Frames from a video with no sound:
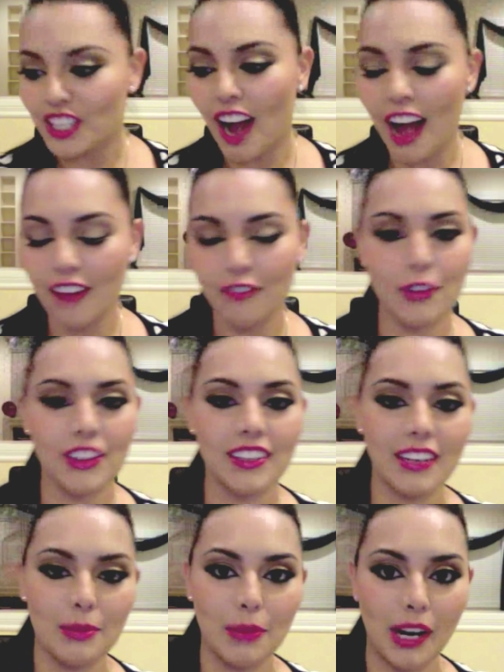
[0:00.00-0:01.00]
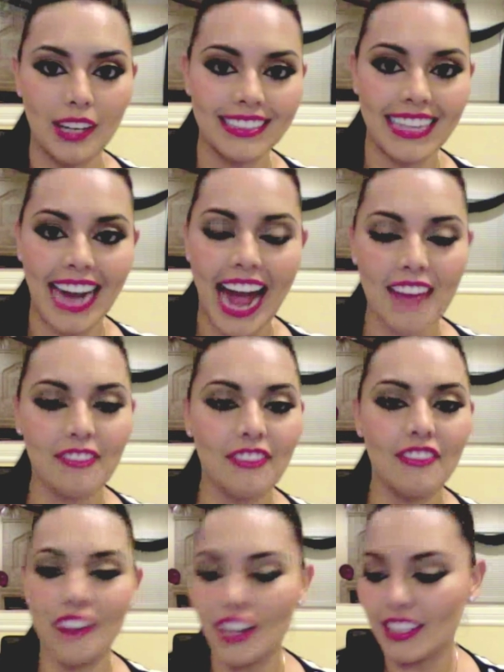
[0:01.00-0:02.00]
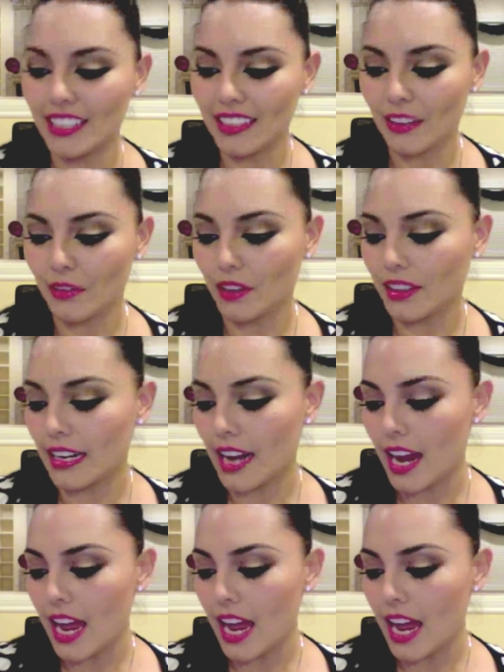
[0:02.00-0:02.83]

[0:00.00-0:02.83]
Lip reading: off with another product that I've fallen in love with, and